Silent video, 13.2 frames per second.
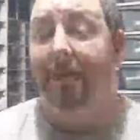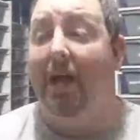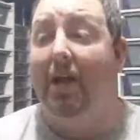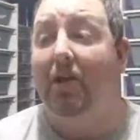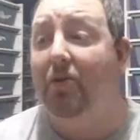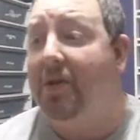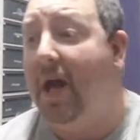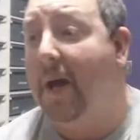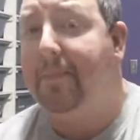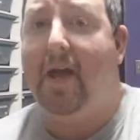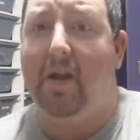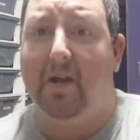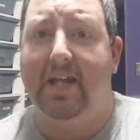the ones we do
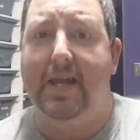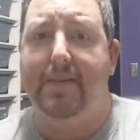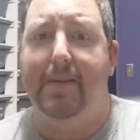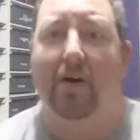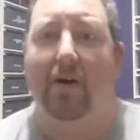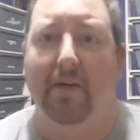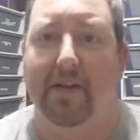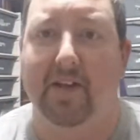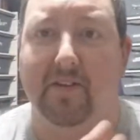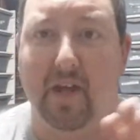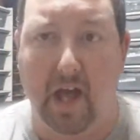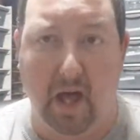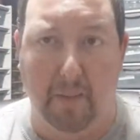make available, I do not plan
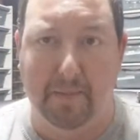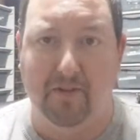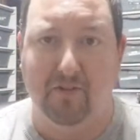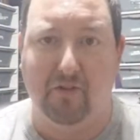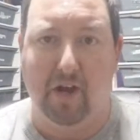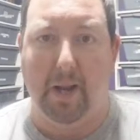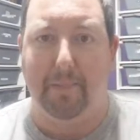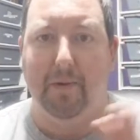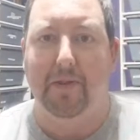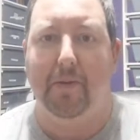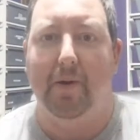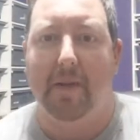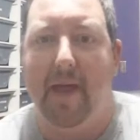on keeping all these.
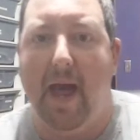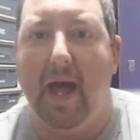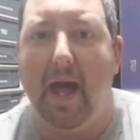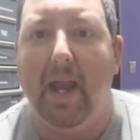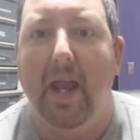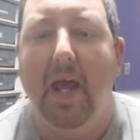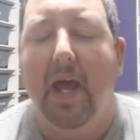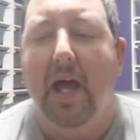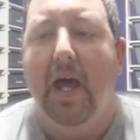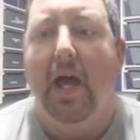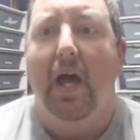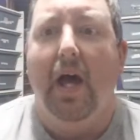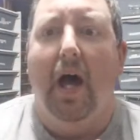I'll be straight up with you on
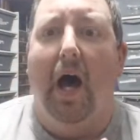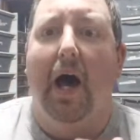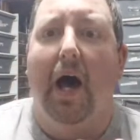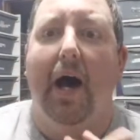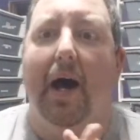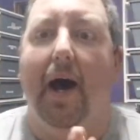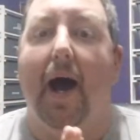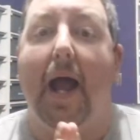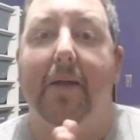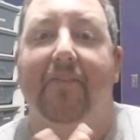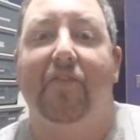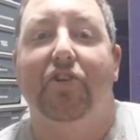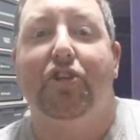that.
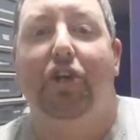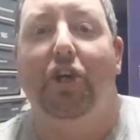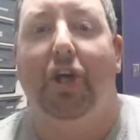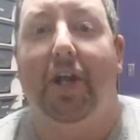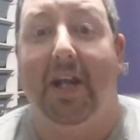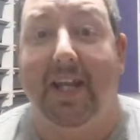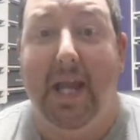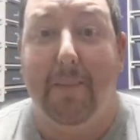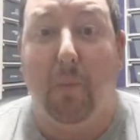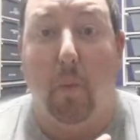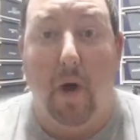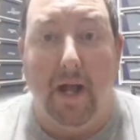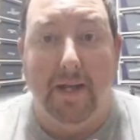I am for sure
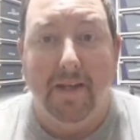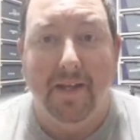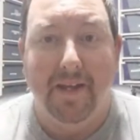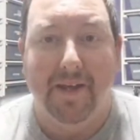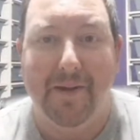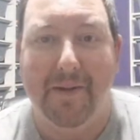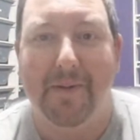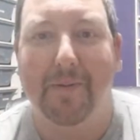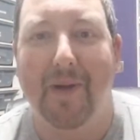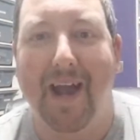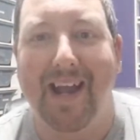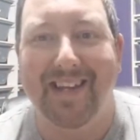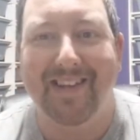going to keep one,
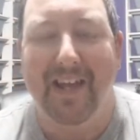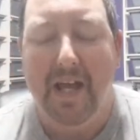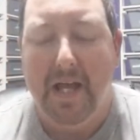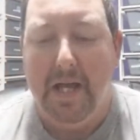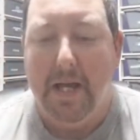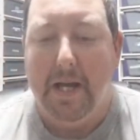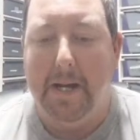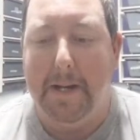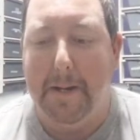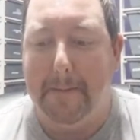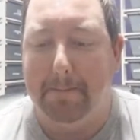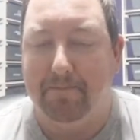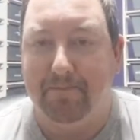right?
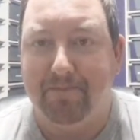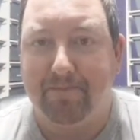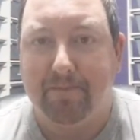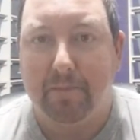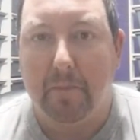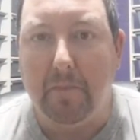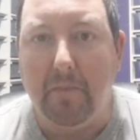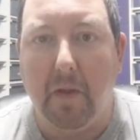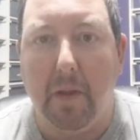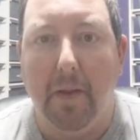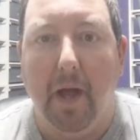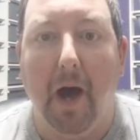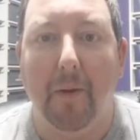
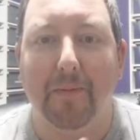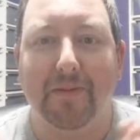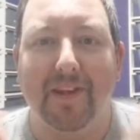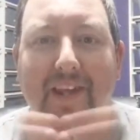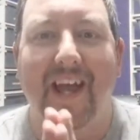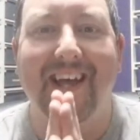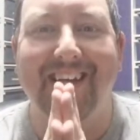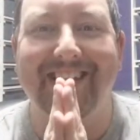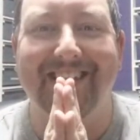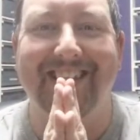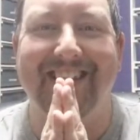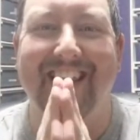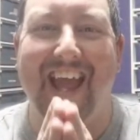Oh,
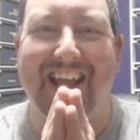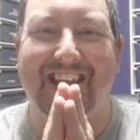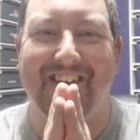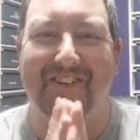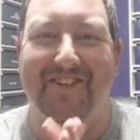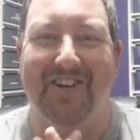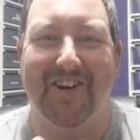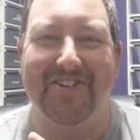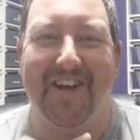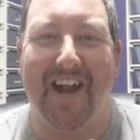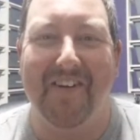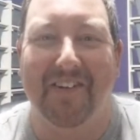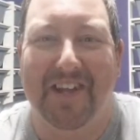thank you, Jojo. I
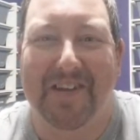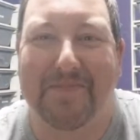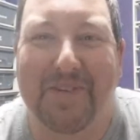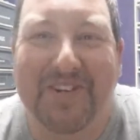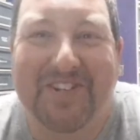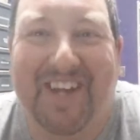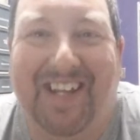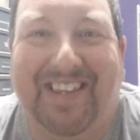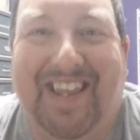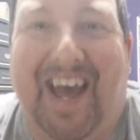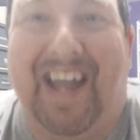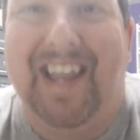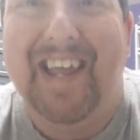really appreciate that.